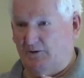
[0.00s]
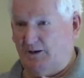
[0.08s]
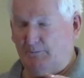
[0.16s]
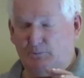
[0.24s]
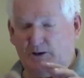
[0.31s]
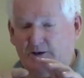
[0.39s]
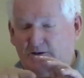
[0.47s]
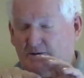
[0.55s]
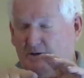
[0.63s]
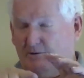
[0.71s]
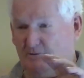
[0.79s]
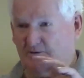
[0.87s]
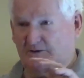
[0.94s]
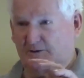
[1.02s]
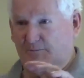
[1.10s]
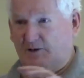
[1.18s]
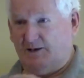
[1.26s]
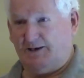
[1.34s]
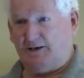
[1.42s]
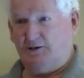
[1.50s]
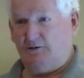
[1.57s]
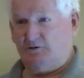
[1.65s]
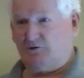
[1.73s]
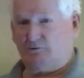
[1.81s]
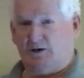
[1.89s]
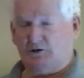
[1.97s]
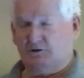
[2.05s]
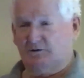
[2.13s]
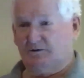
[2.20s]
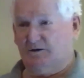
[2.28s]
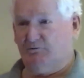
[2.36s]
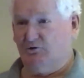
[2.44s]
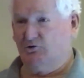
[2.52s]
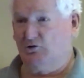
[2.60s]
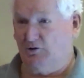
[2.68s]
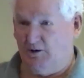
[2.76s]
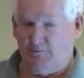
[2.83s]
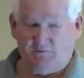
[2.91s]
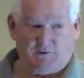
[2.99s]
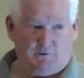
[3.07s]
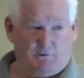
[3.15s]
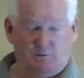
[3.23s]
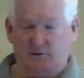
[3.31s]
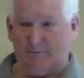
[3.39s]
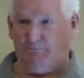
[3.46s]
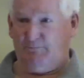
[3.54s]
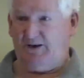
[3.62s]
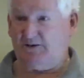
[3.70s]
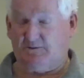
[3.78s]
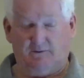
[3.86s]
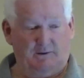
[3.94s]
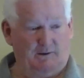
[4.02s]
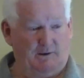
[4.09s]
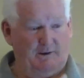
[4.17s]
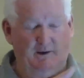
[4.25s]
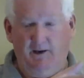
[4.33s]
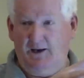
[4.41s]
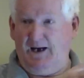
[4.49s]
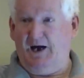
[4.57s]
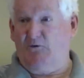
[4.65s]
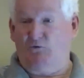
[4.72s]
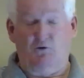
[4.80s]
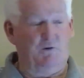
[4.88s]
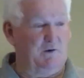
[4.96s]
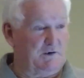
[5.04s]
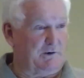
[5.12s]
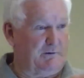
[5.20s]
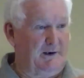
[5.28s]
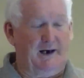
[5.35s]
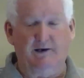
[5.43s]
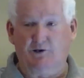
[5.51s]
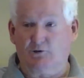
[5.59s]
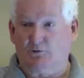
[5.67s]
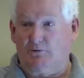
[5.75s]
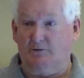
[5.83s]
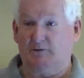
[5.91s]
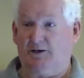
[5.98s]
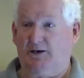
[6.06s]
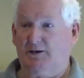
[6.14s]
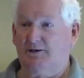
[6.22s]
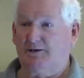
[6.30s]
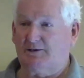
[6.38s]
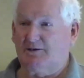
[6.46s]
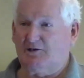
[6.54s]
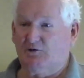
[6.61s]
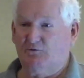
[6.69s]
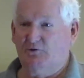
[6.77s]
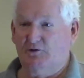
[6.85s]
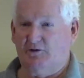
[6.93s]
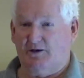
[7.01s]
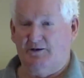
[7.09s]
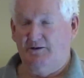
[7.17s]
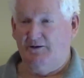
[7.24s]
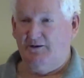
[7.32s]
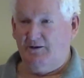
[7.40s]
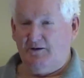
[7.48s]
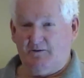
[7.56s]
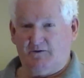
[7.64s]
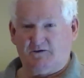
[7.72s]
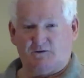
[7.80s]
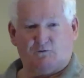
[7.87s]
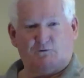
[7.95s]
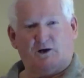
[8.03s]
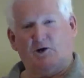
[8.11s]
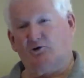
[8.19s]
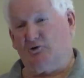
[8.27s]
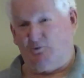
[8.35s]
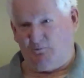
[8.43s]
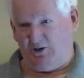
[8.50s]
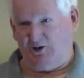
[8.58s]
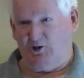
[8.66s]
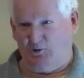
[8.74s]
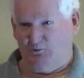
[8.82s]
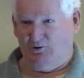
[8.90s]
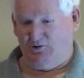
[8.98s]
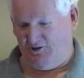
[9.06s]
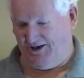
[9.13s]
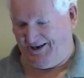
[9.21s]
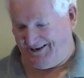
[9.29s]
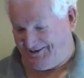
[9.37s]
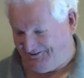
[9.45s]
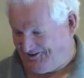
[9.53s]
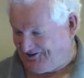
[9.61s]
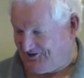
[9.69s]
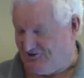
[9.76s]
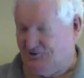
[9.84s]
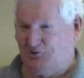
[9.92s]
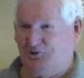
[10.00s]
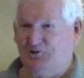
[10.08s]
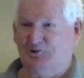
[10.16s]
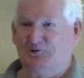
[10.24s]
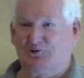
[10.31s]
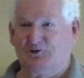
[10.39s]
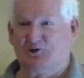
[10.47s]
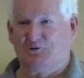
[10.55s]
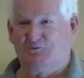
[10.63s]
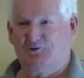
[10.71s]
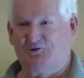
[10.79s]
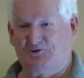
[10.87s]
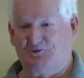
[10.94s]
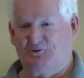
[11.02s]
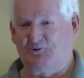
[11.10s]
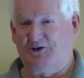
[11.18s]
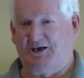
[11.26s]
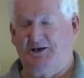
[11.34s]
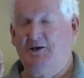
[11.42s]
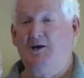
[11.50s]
And that alters the molecular structure 7 times, so it will combust in the oven that's created, called a catalytic converter. And that's as far as I'm going with that, because you're looking confused already.